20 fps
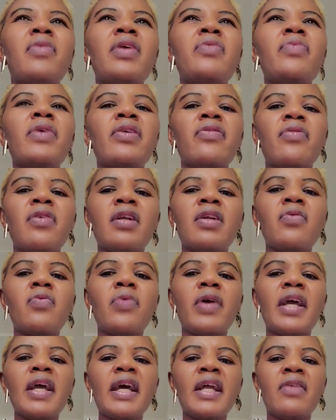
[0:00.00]
when we run
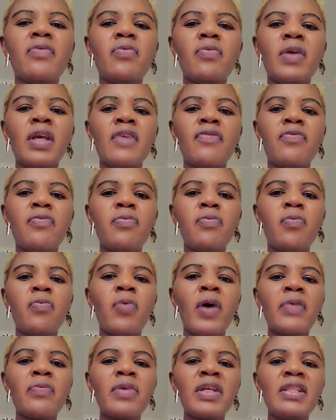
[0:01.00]
away and
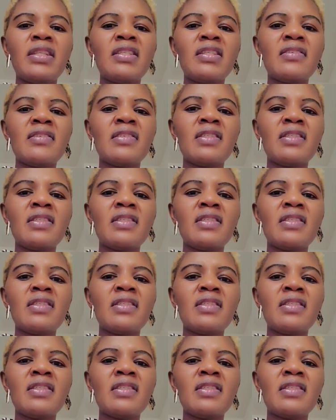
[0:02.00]
when we